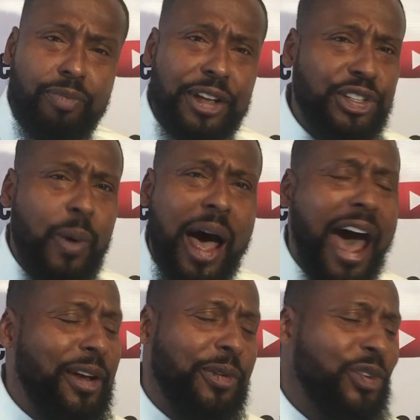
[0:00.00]
So
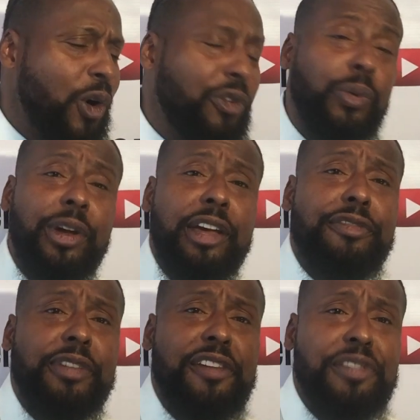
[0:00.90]
I don't know
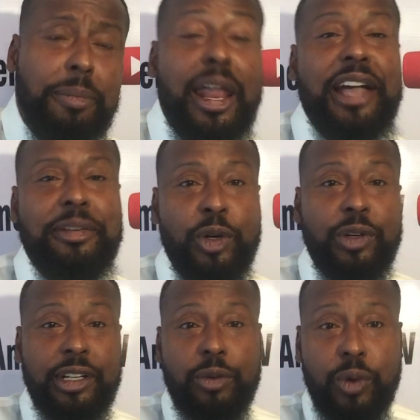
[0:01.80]
if if the black
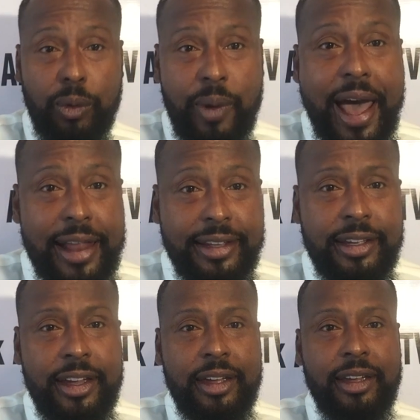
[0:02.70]
community will
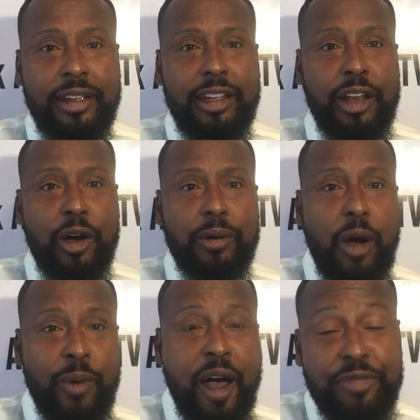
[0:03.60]
rally you know,
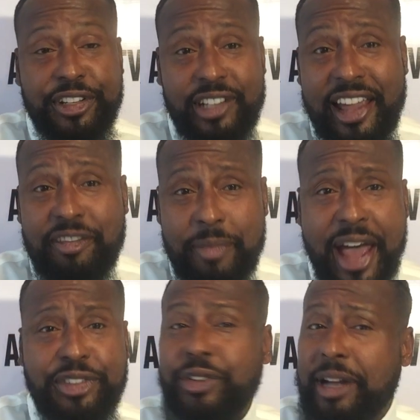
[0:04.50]
around the slave
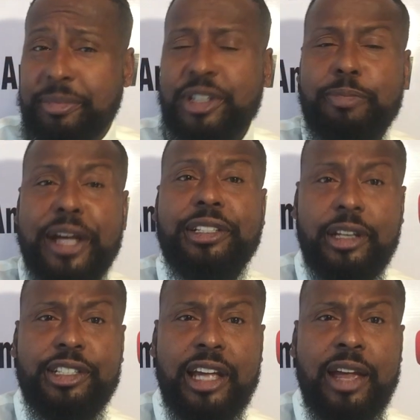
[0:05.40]
master. And I'm just
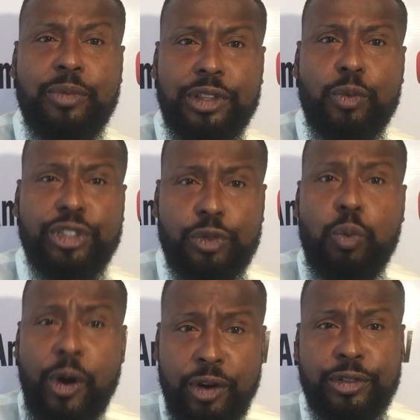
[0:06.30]
basically saying what the just
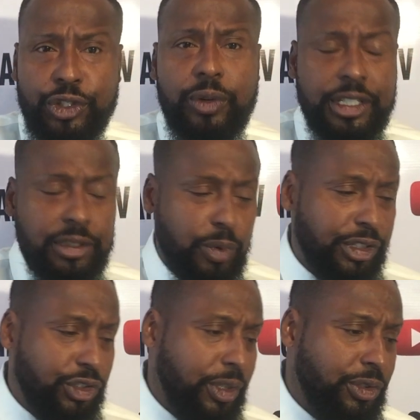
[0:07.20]
word on the streets, what
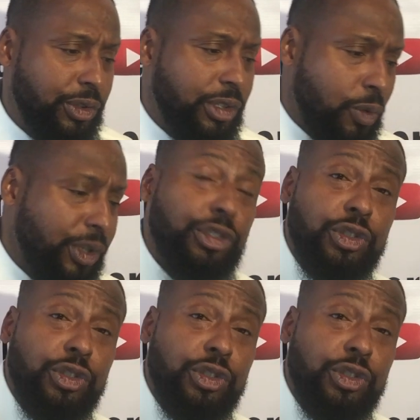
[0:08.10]
the streets are, what the